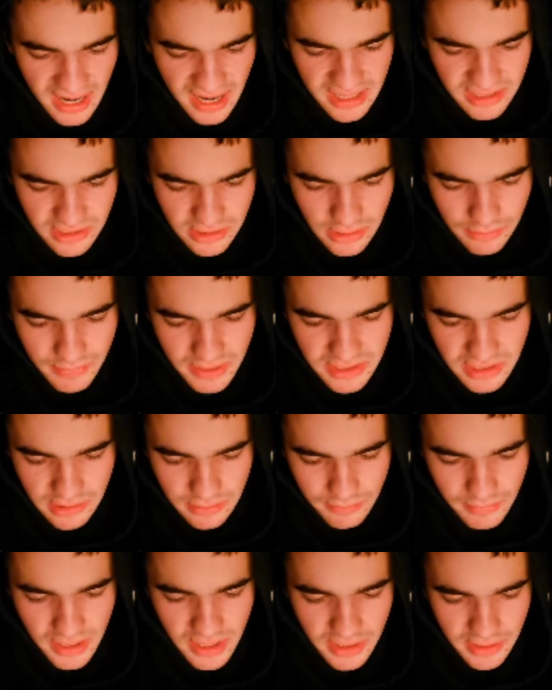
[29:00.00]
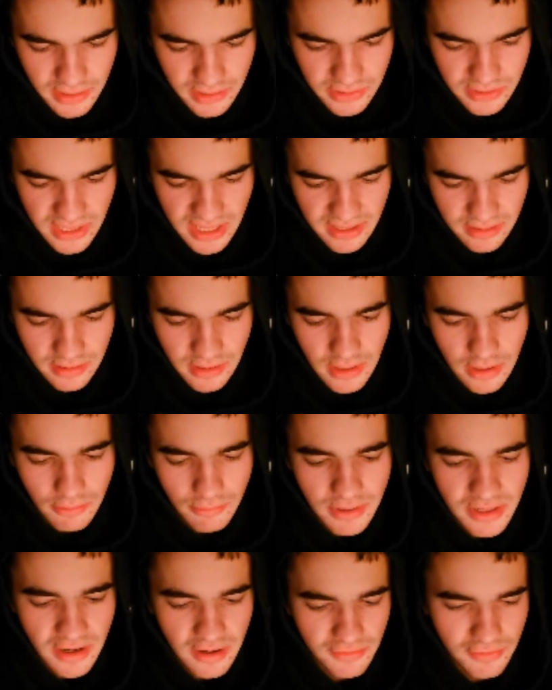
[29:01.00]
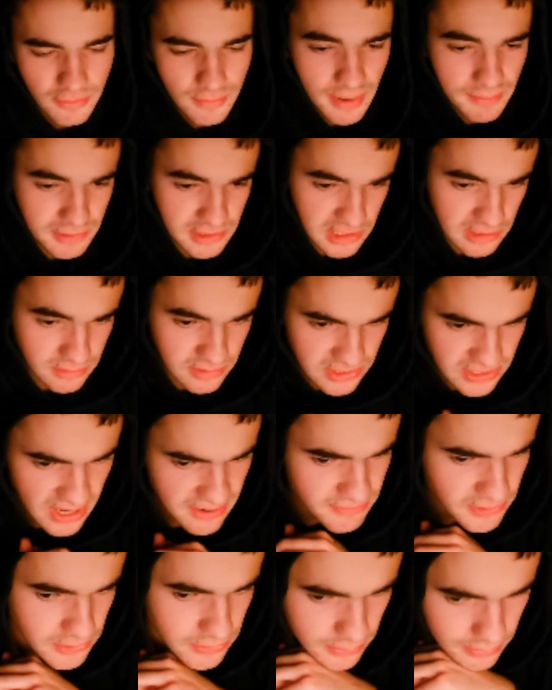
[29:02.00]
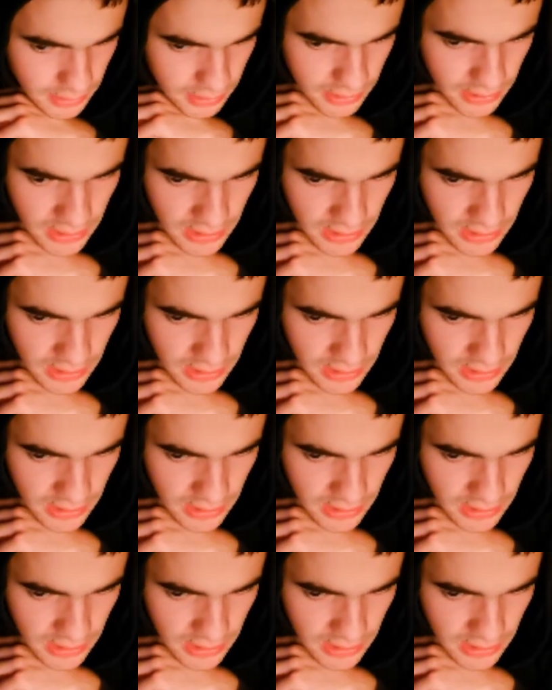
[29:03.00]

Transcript: has committed murders, and we know from episode 7 that